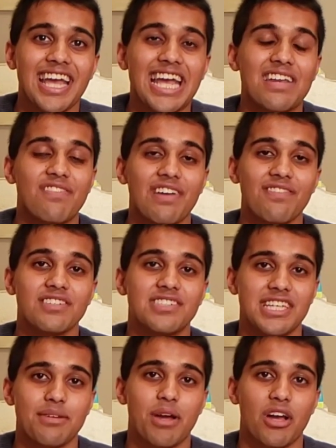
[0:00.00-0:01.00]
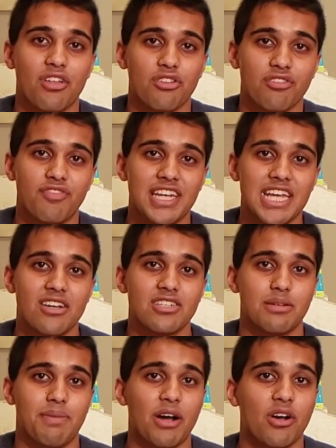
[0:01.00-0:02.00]
And if you haven't seen my other
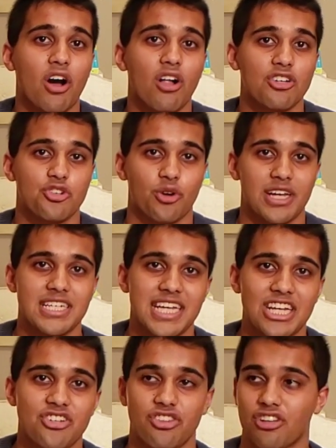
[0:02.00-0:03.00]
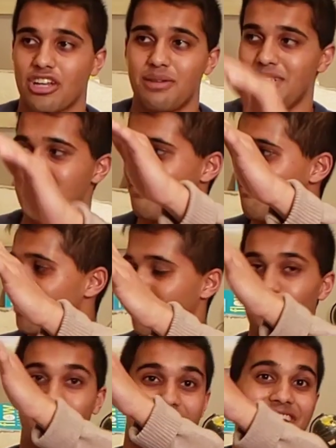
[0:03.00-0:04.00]
videos about college orientation, they're going to be
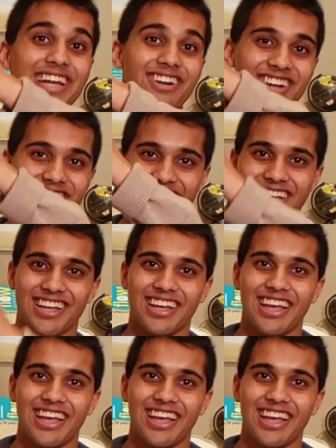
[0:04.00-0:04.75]
somewhere here.